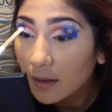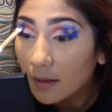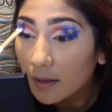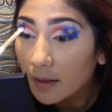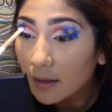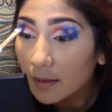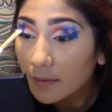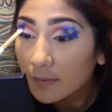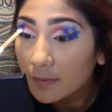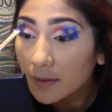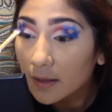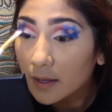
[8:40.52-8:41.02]

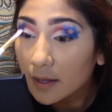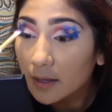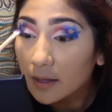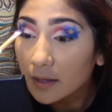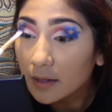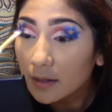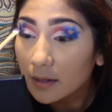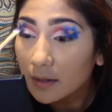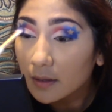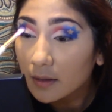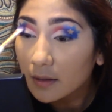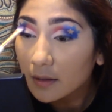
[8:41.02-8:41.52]
And
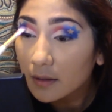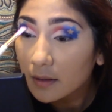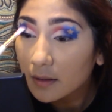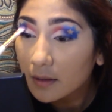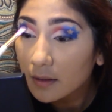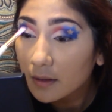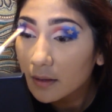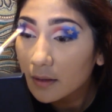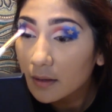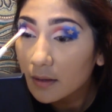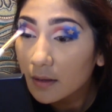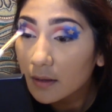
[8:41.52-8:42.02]
then
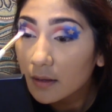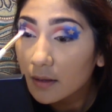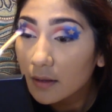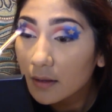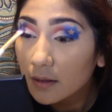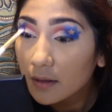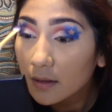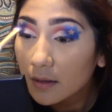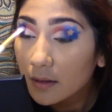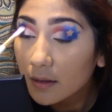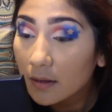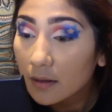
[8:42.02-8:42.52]

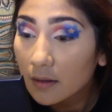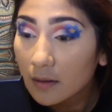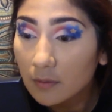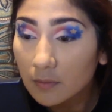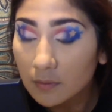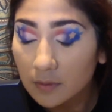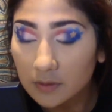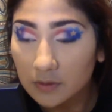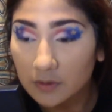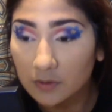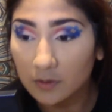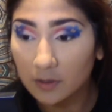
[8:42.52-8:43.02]

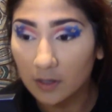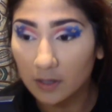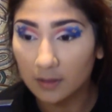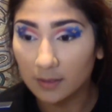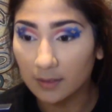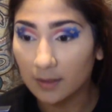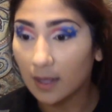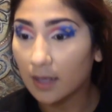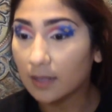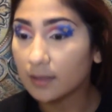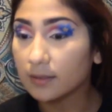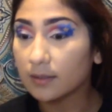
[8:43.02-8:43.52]
once you got
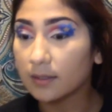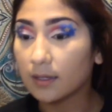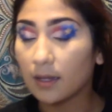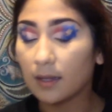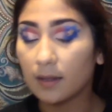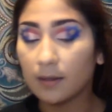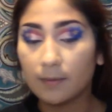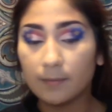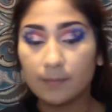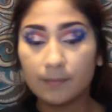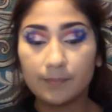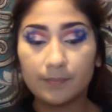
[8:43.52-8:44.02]
that
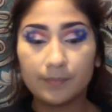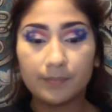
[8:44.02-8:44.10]
done,